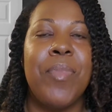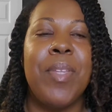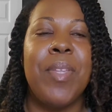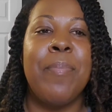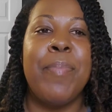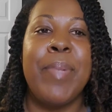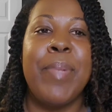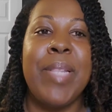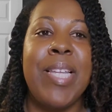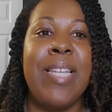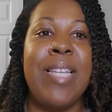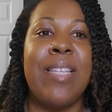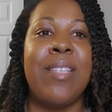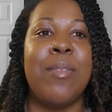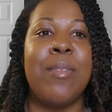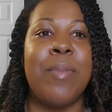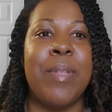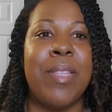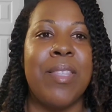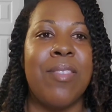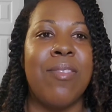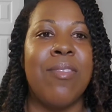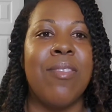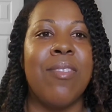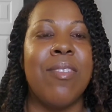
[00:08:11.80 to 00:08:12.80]
pleased
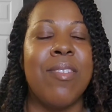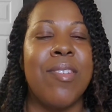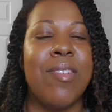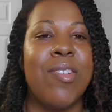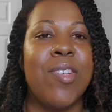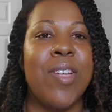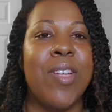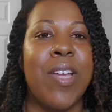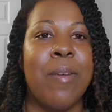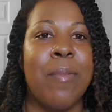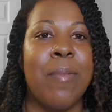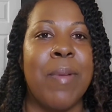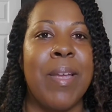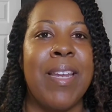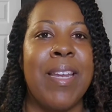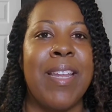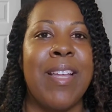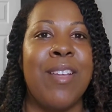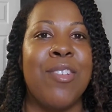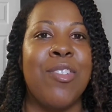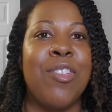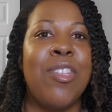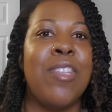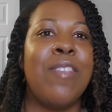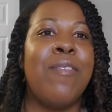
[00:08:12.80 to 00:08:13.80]
with Sean right
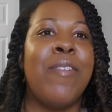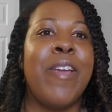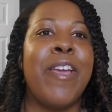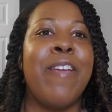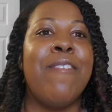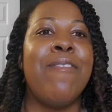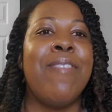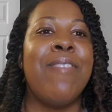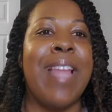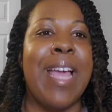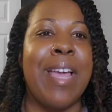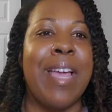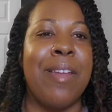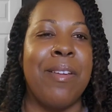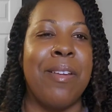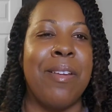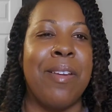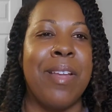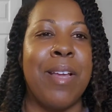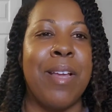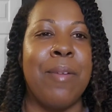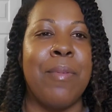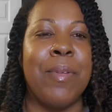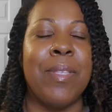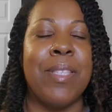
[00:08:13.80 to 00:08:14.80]
now. She's very flattered,
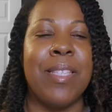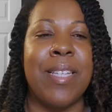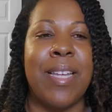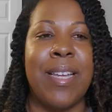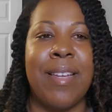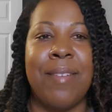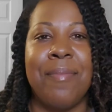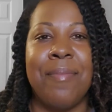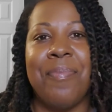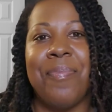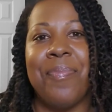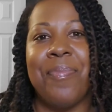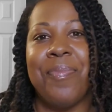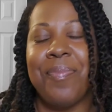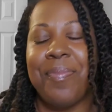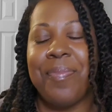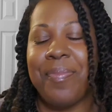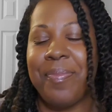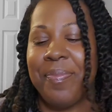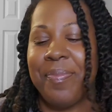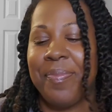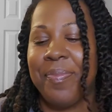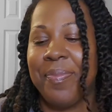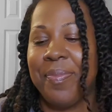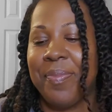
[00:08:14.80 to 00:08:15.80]
I would say.
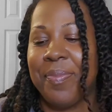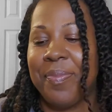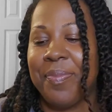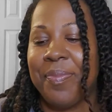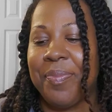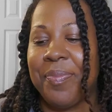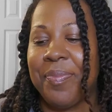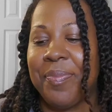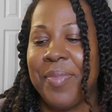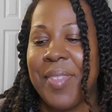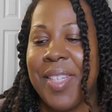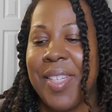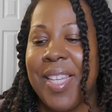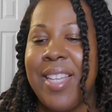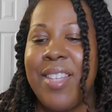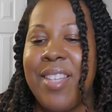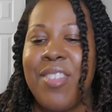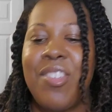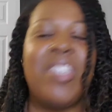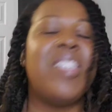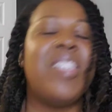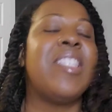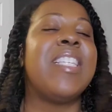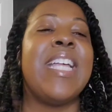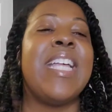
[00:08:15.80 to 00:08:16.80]

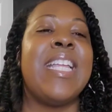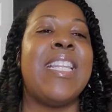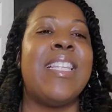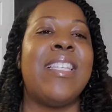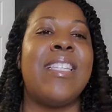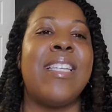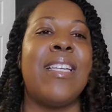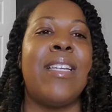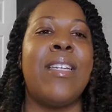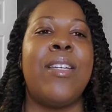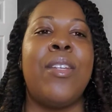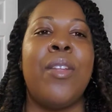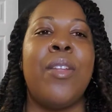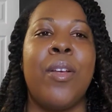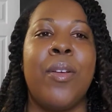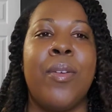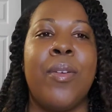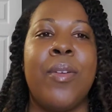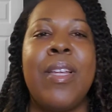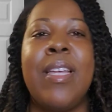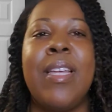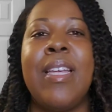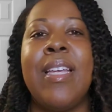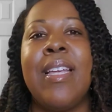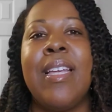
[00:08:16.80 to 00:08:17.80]
She said
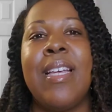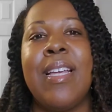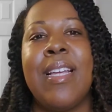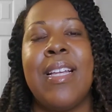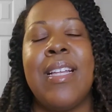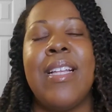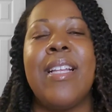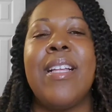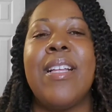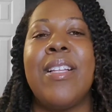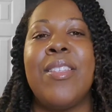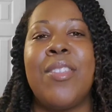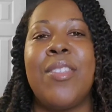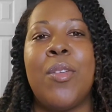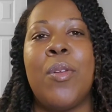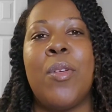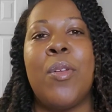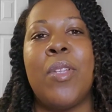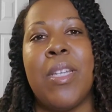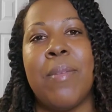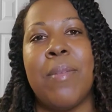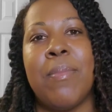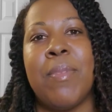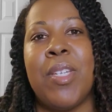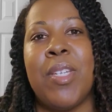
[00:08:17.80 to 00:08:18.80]

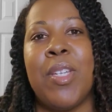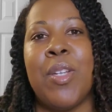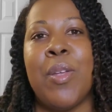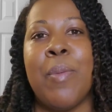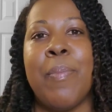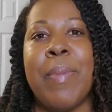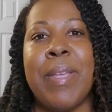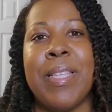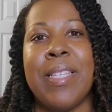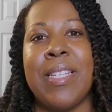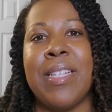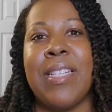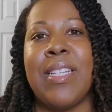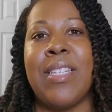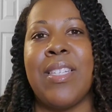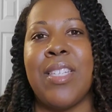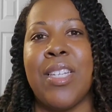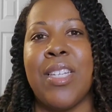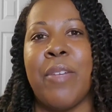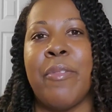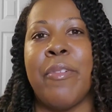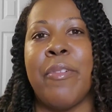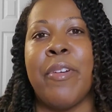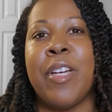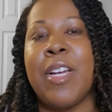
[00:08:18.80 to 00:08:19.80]
told him, basically
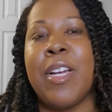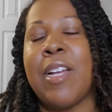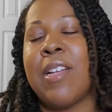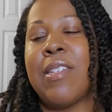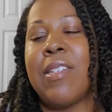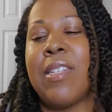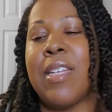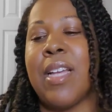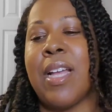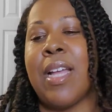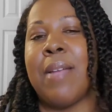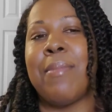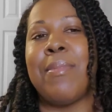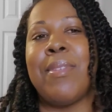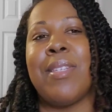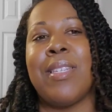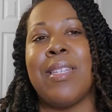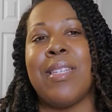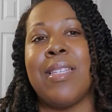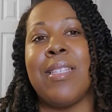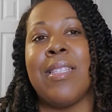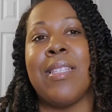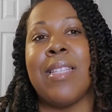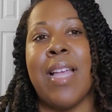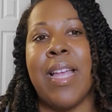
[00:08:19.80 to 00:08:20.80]
to give her time to
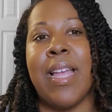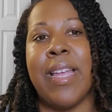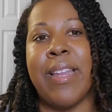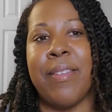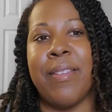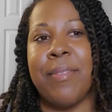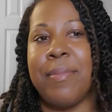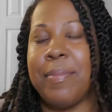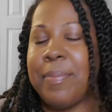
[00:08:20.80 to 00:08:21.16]
decide.